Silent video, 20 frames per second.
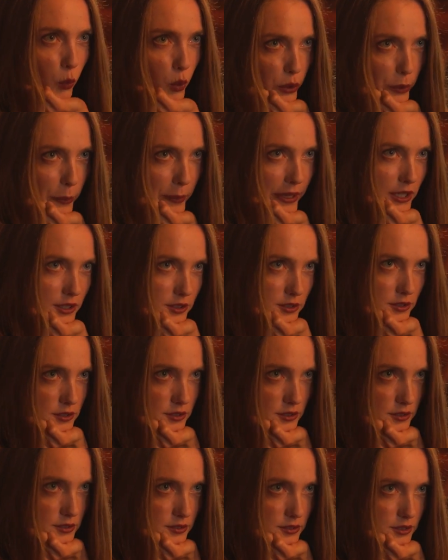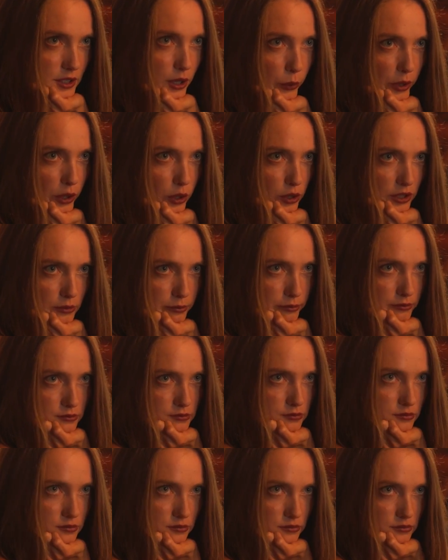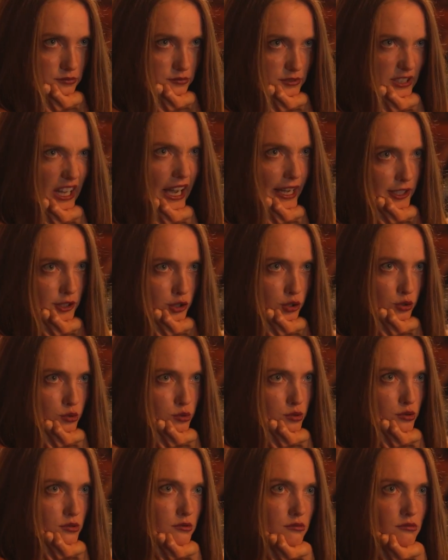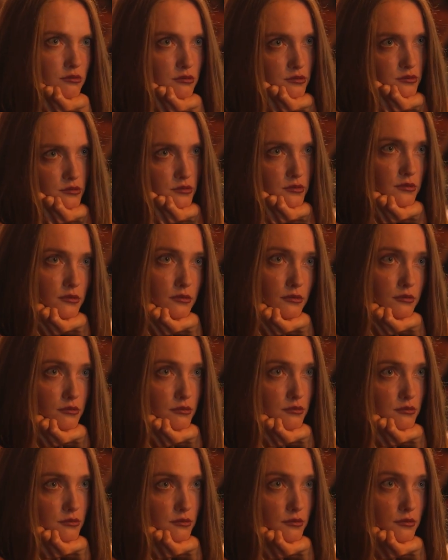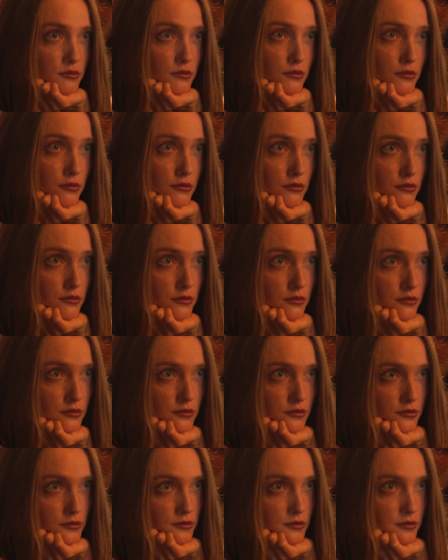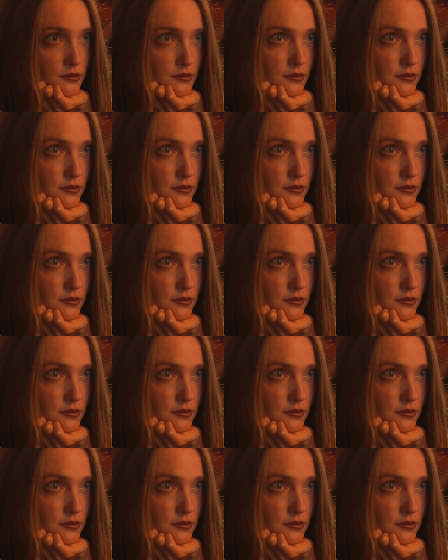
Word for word: warming. Are we gonna die soon? Well, I'm working as a climate scientist. I put